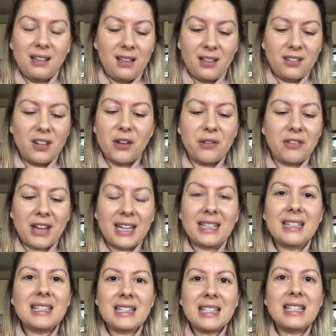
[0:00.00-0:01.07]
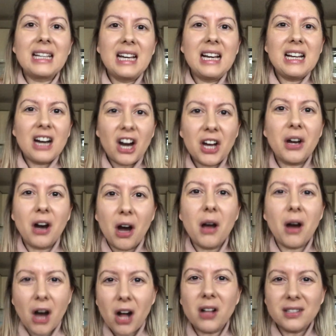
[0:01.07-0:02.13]
No thanks.
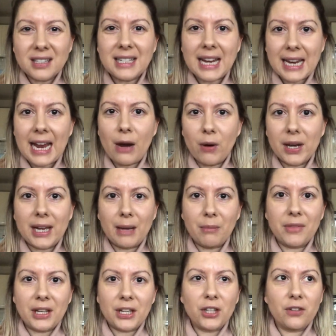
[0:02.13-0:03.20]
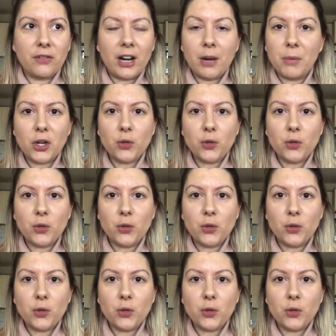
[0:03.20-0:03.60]
I'll stay how I am, thank you very much.